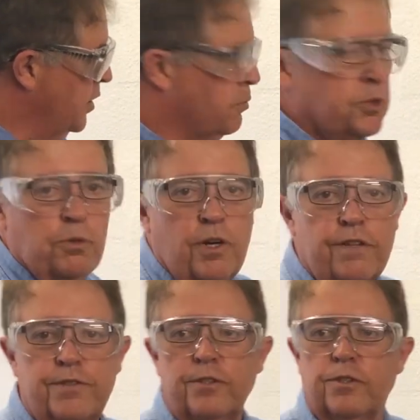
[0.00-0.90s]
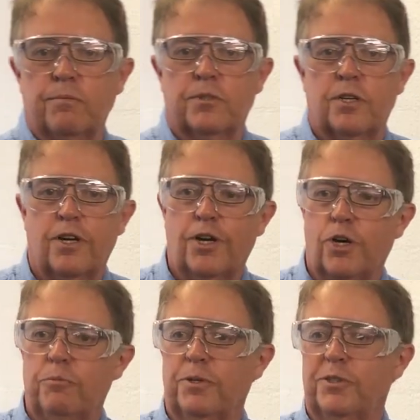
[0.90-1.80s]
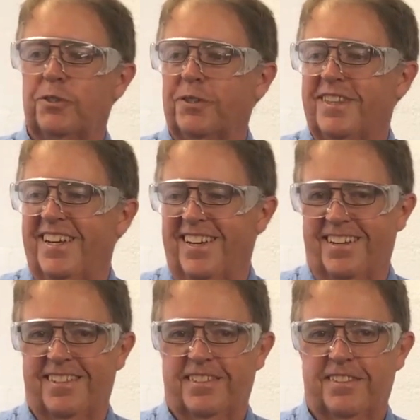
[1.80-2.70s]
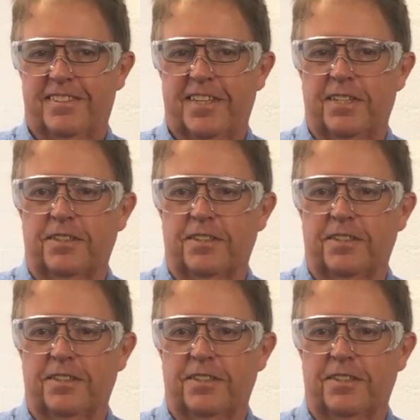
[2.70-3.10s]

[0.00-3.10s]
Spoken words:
there was quite a few of them. So I hope you enjoyed that. Thank